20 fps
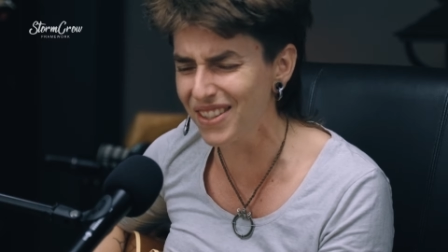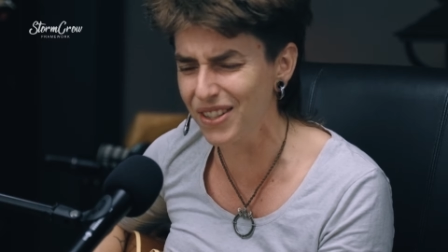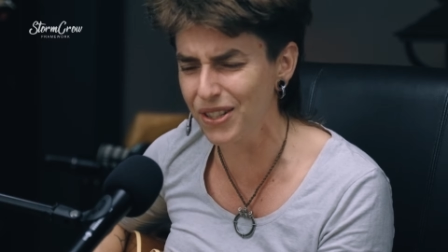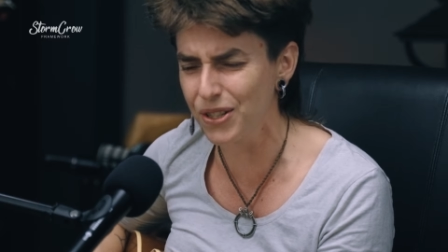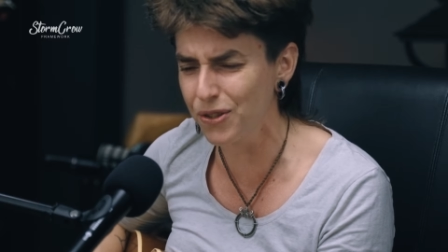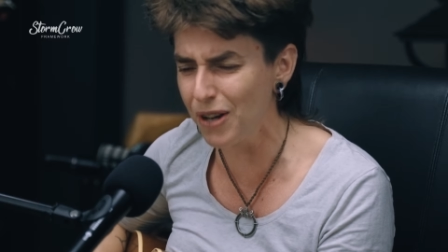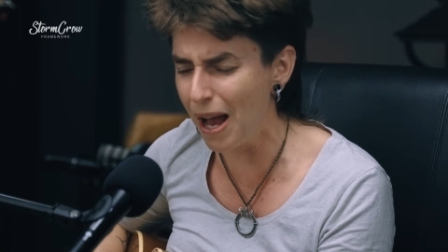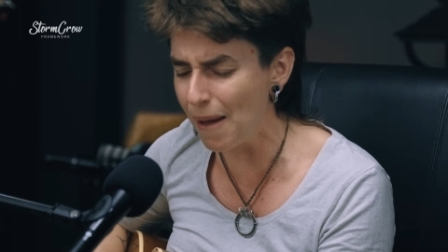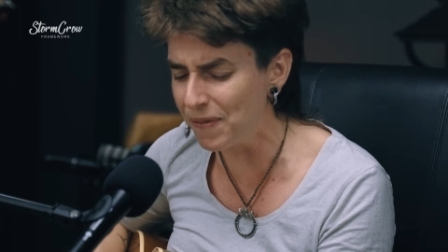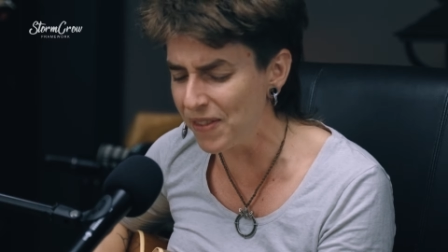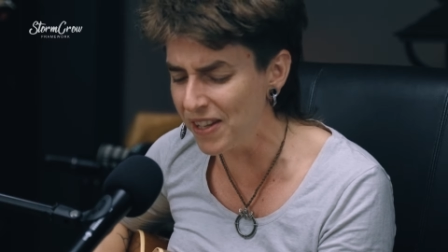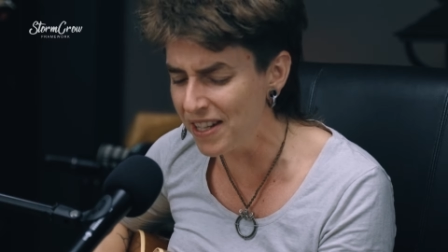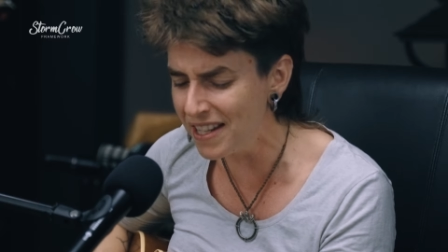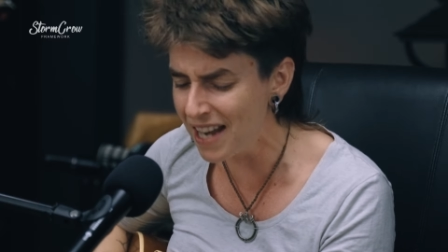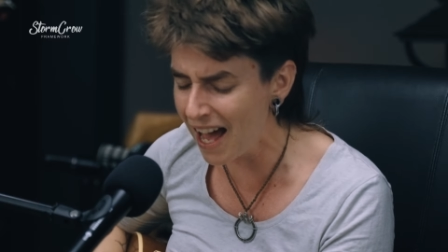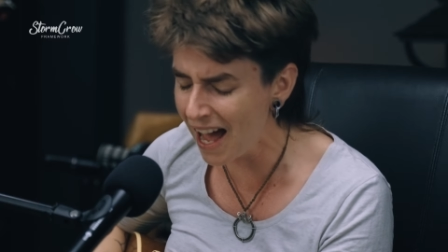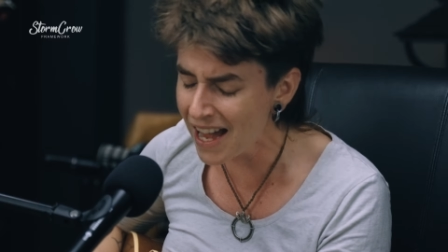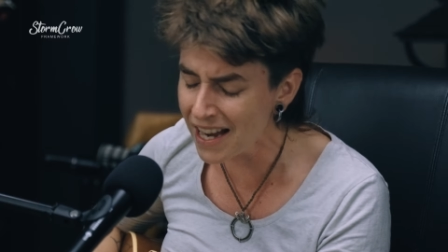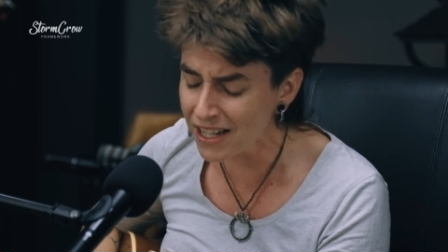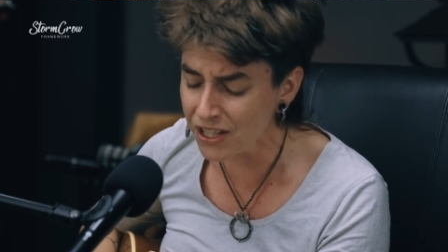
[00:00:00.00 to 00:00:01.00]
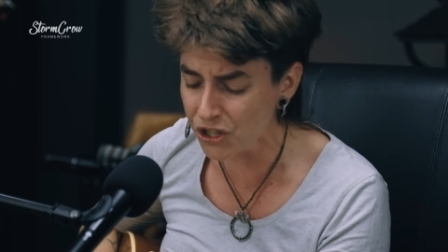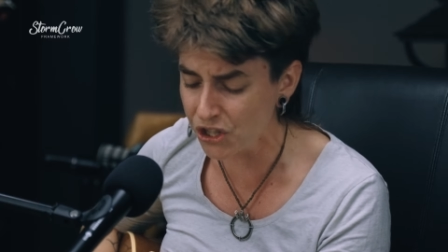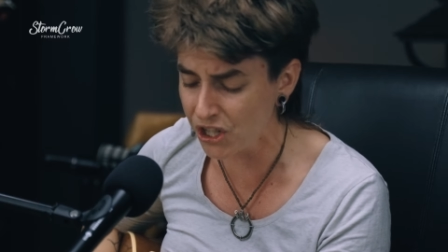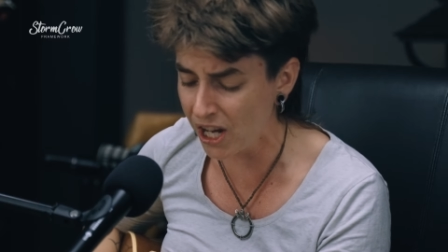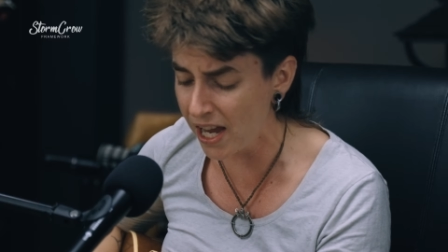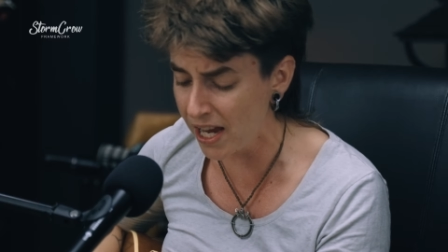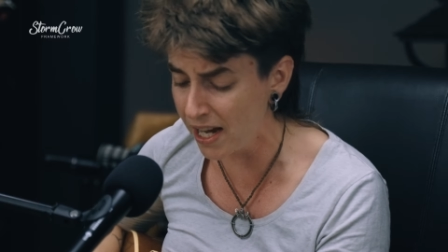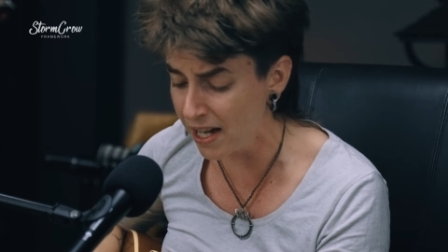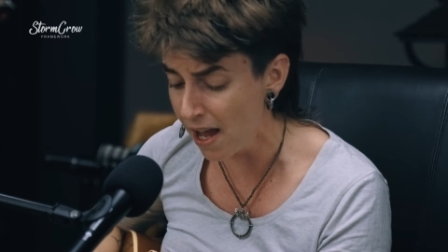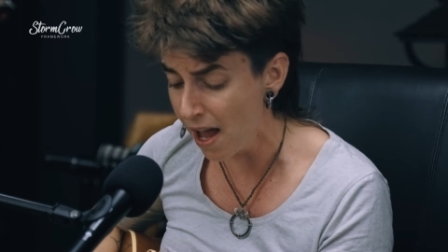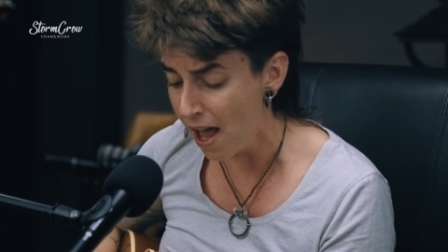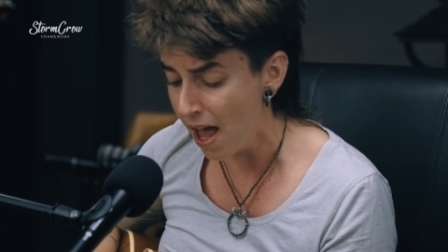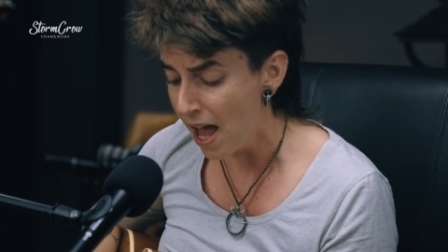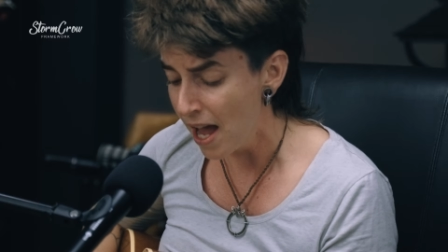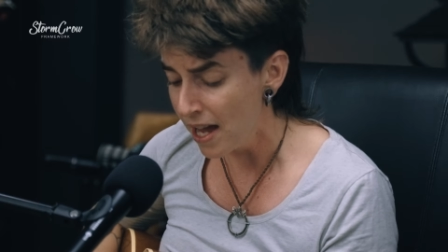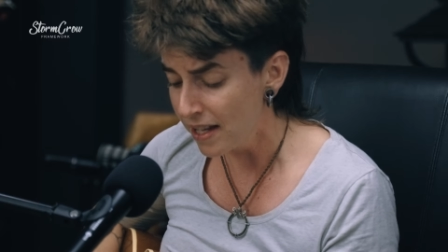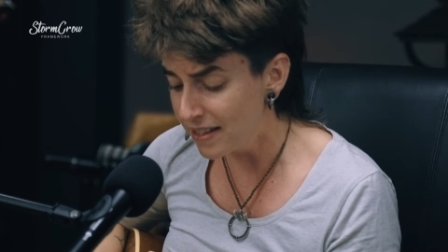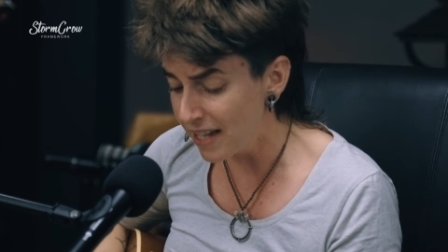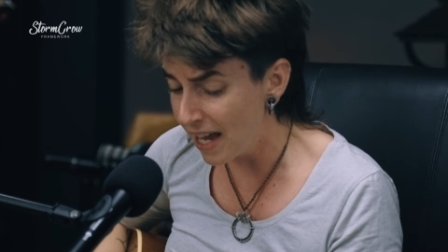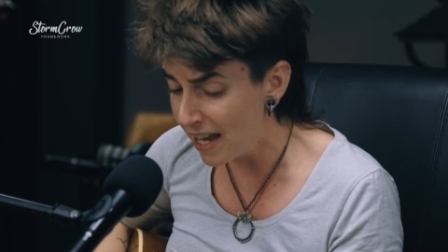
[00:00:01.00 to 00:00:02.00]
could trap the nightshade.
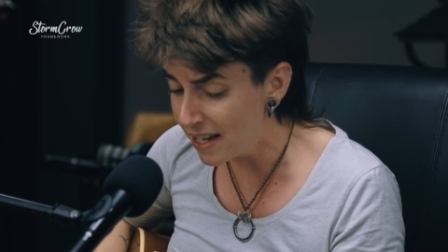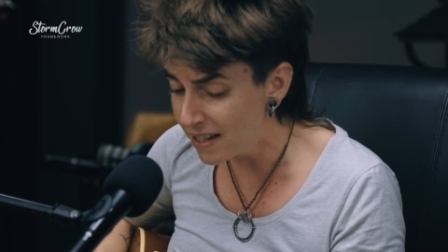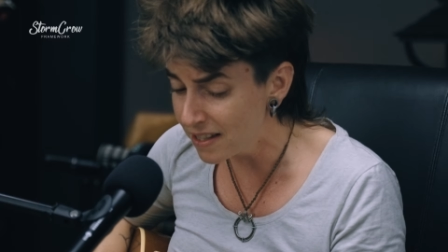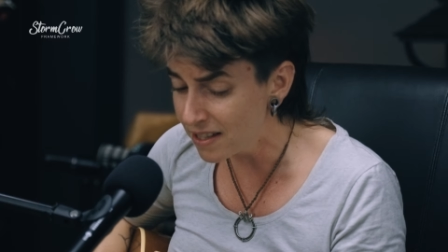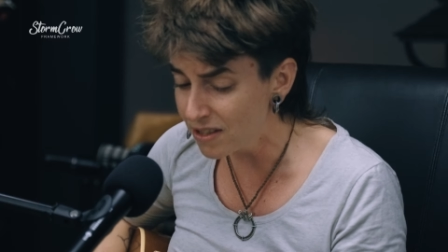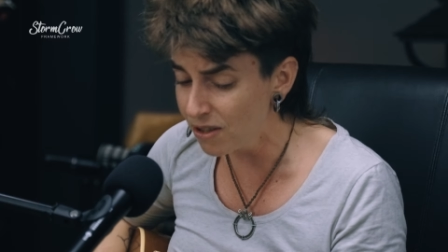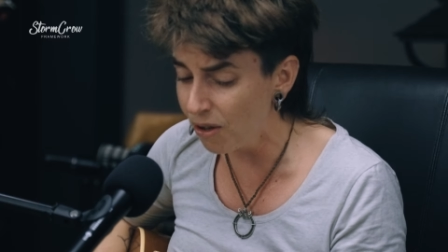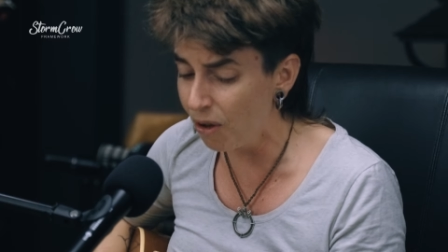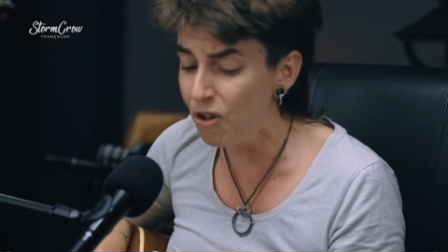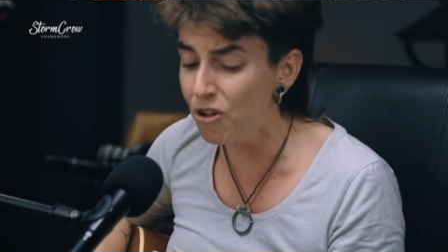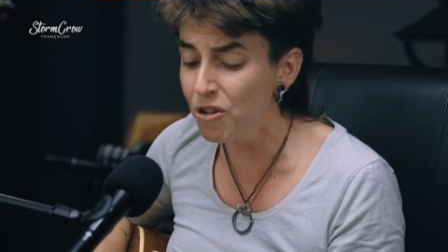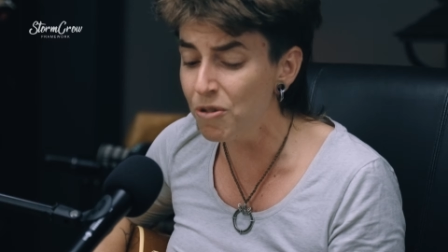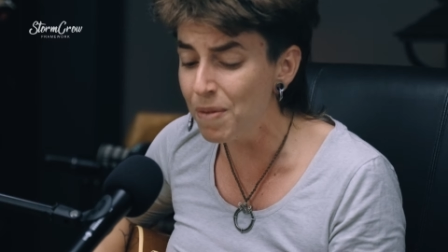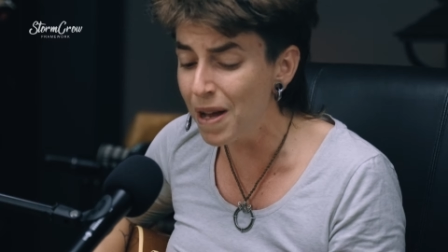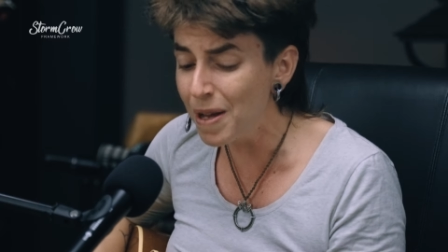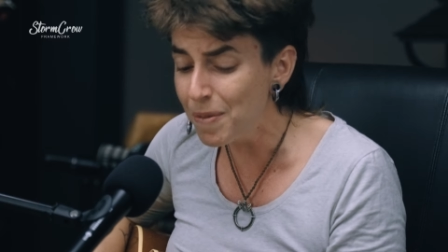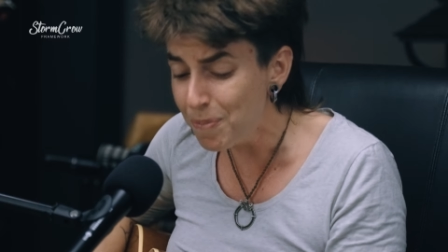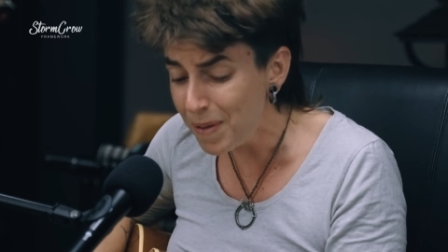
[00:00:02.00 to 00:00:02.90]
They stole my